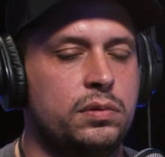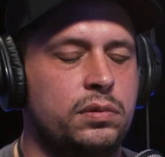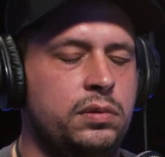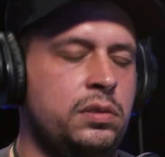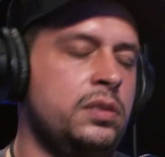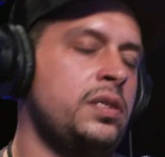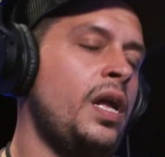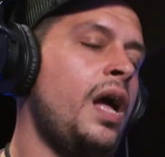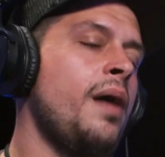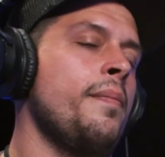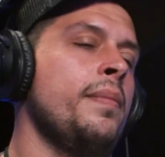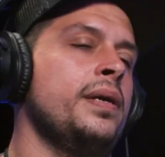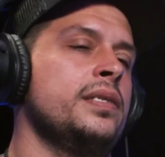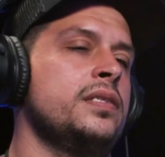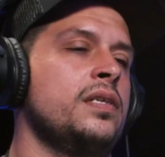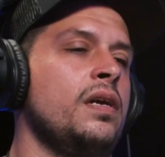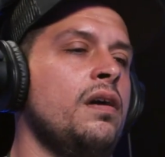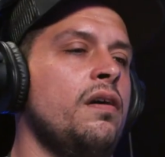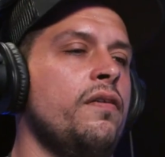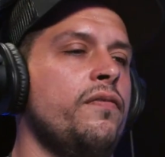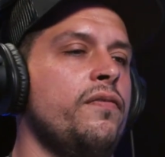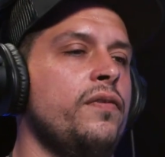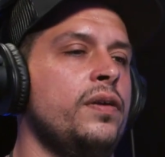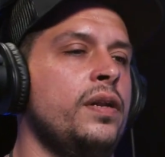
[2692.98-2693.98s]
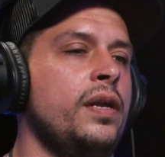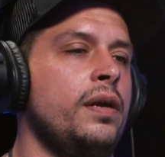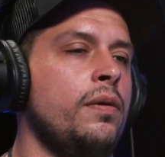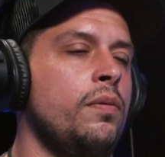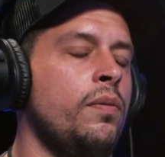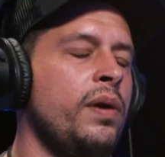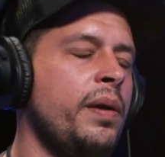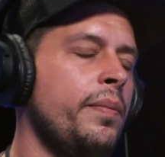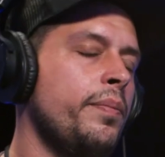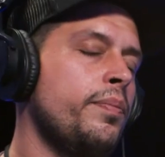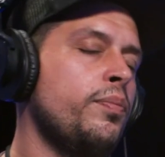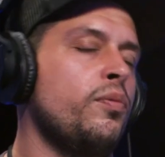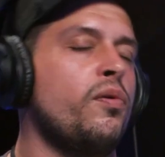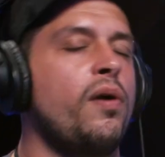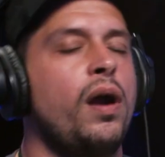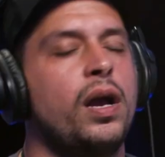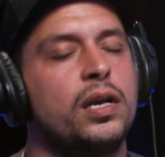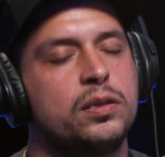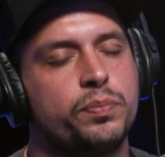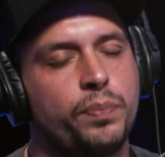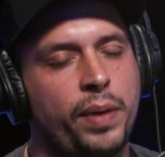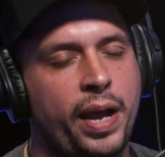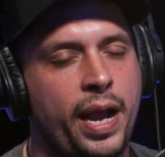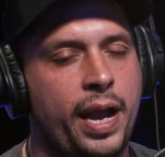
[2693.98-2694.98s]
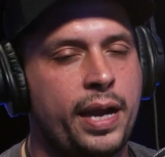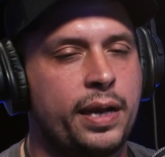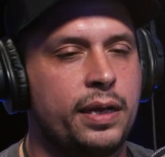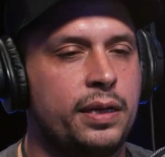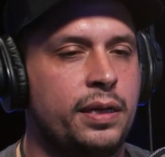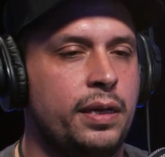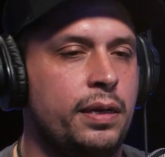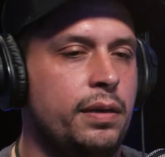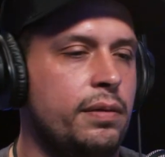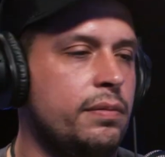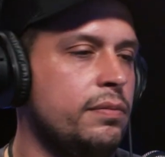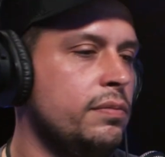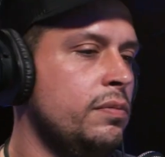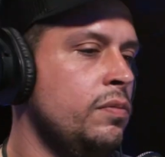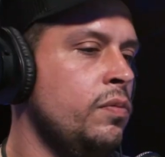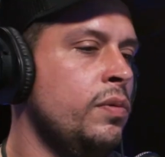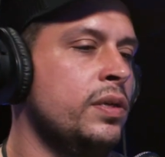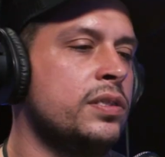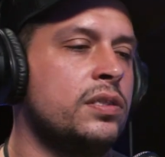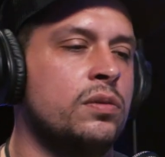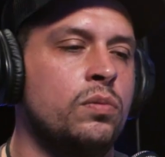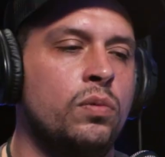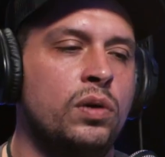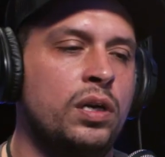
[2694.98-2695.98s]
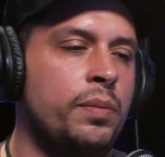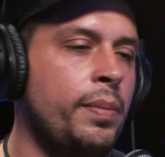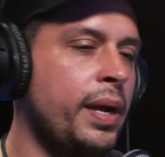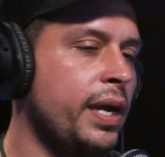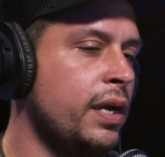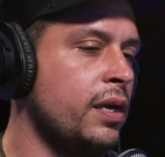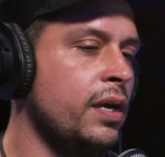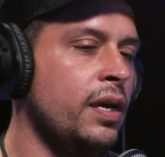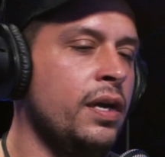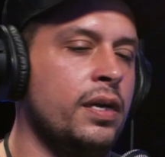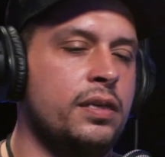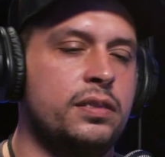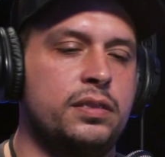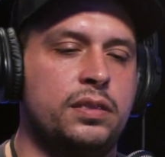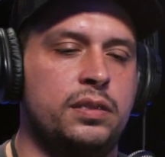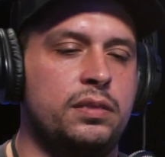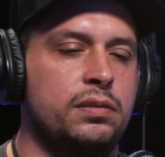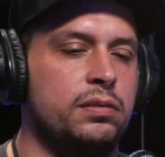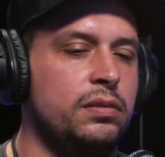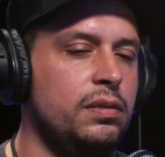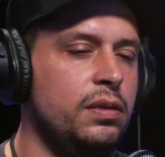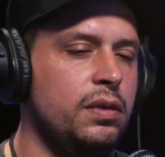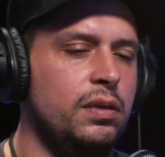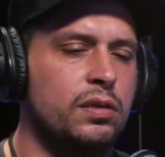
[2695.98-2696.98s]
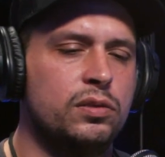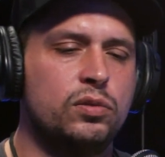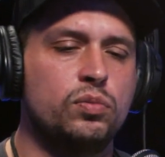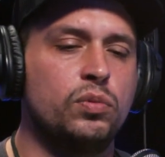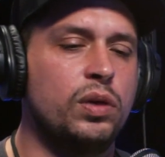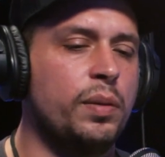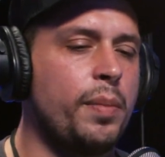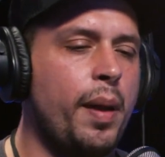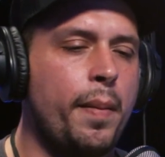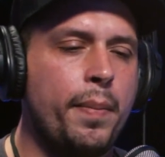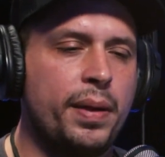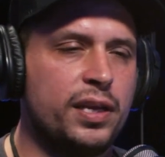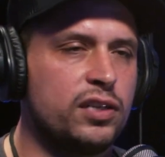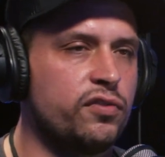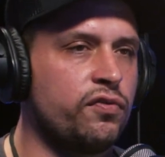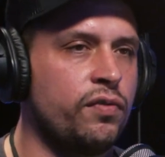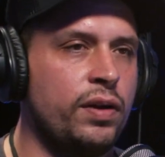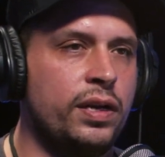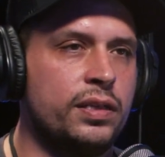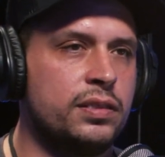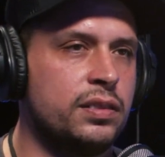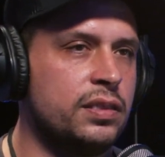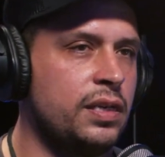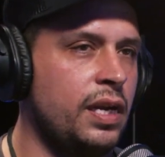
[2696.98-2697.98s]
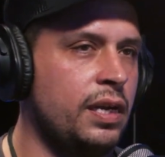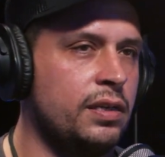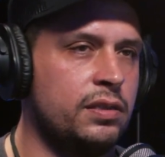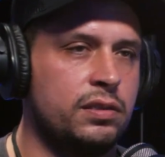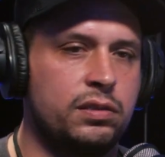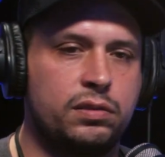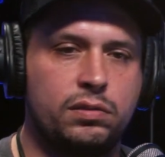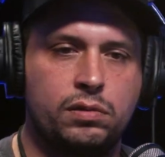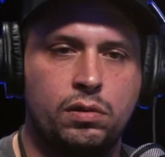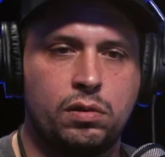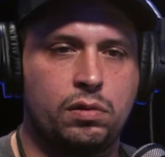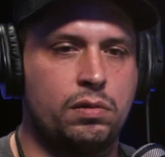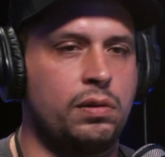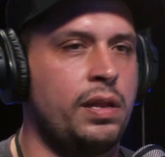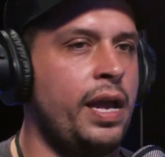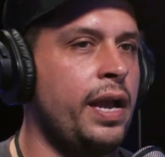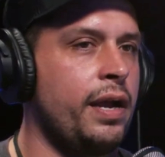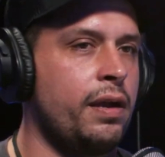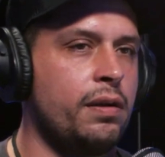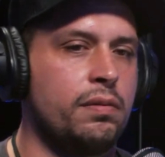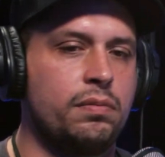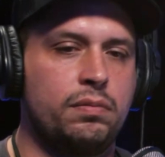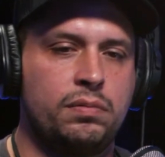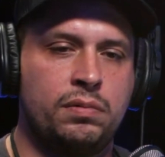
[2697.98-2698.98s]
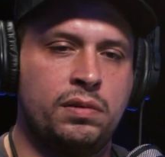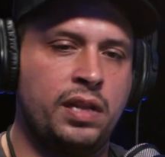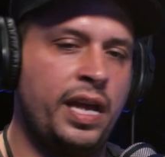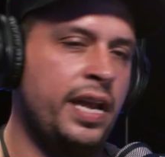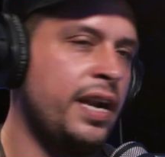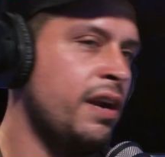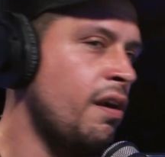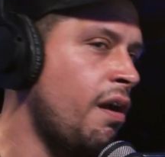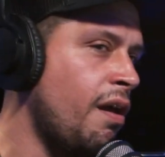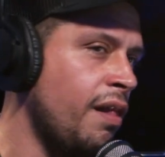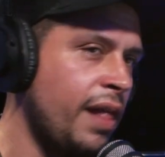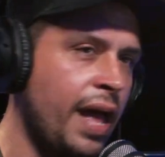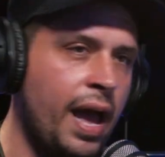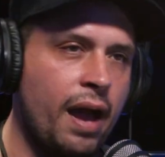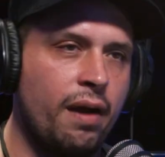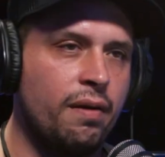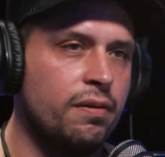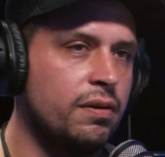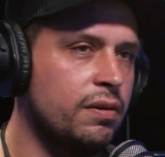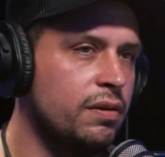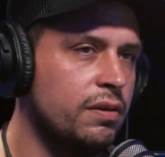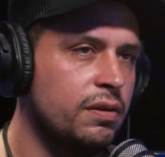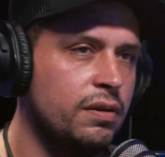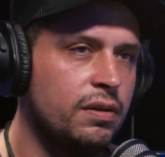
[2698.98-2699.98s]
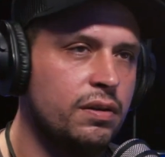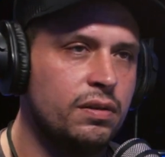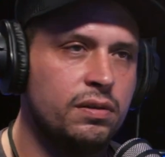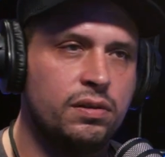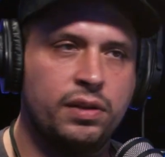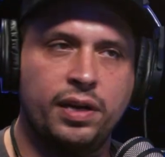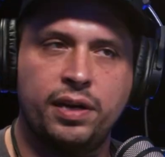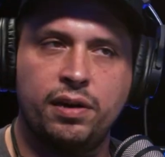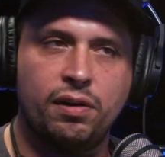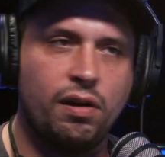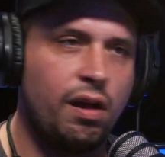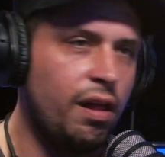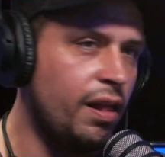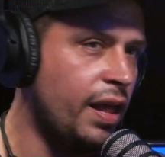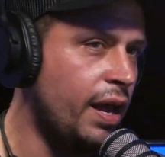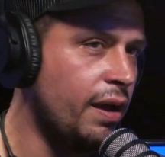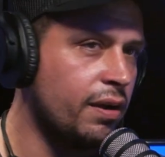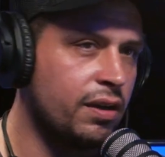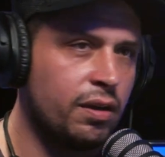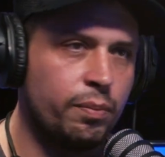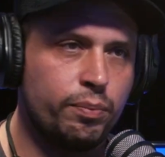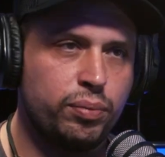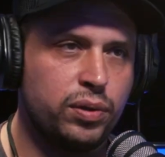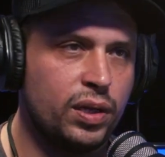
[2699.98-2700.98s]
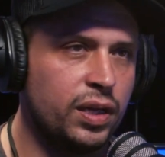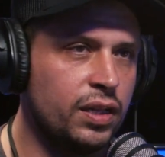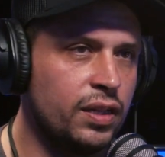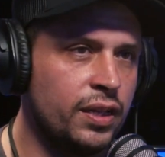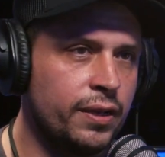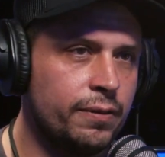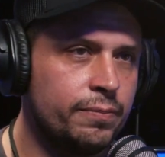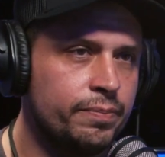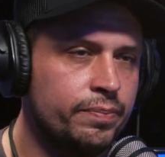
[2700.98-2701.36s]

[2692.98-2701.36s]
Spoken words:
stopped myself, and I went cross back, and I went to one of my cooks, and it's one of my best friends, and I just like let it all out completely.